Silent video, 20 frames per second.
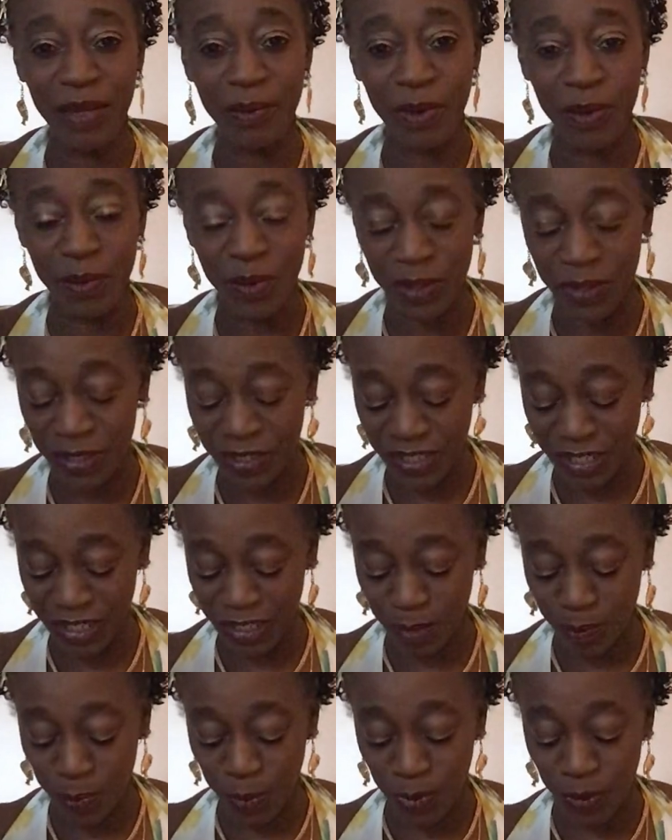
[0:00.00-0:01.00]
We want to see
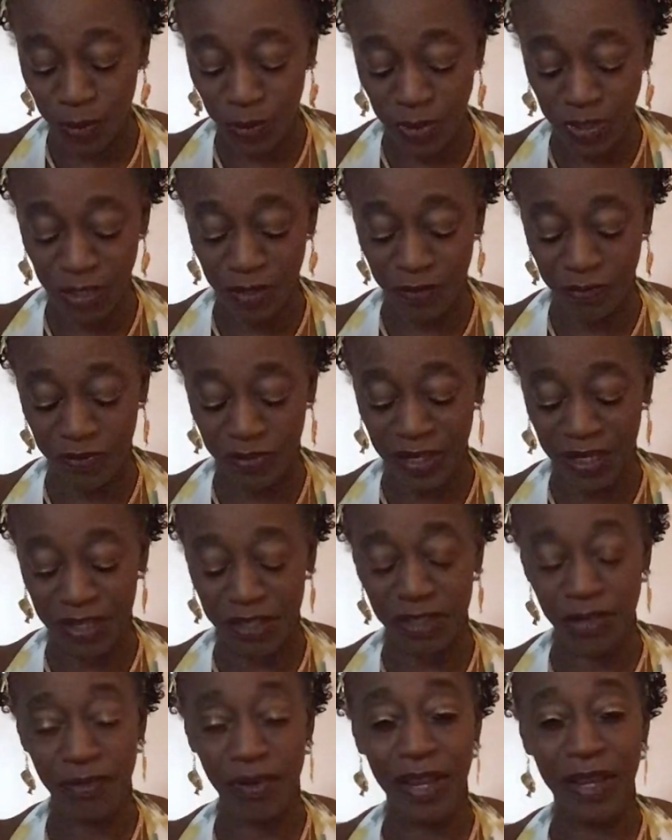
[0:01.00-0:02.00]
the beauty of
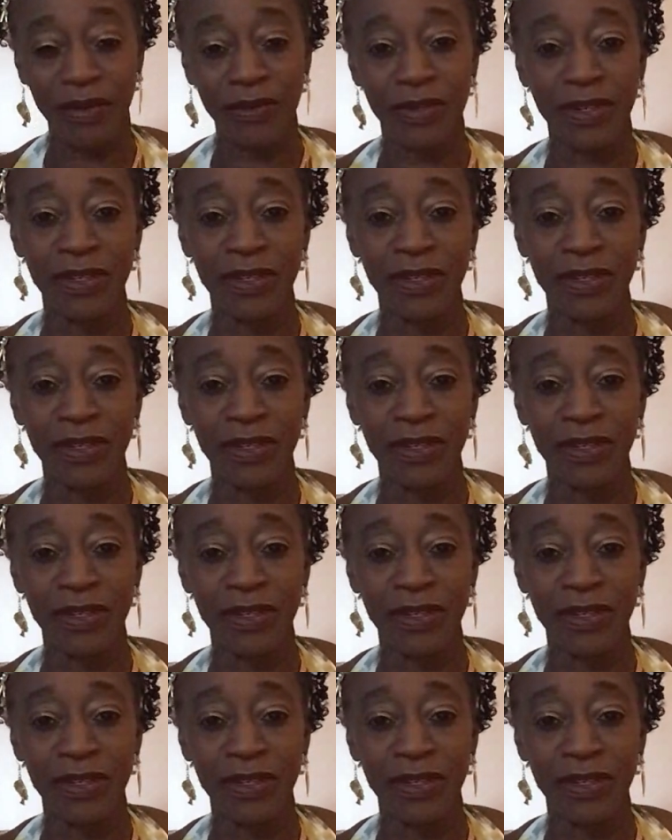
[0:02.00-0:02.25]
things around